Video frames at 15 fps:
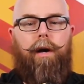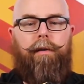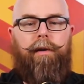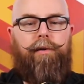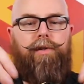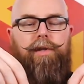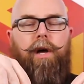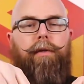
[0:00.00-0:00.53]

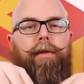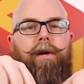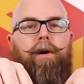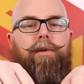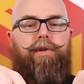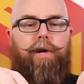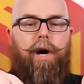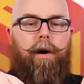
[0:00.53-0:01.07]
There's nothing
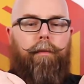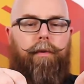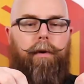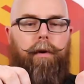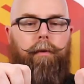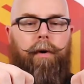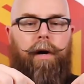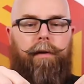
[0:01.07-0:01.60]
on top,
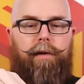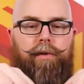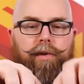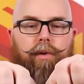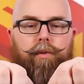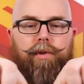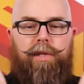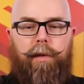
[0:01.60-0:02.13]
right? There's
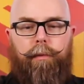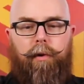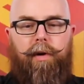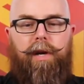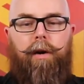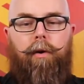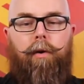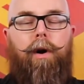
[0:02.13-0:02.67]
no zipper
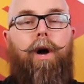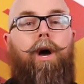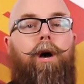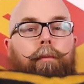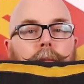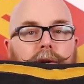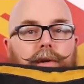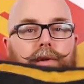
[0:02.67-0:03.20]
here.
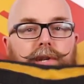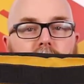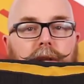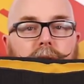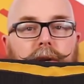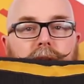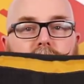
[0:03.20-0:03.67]
But you take this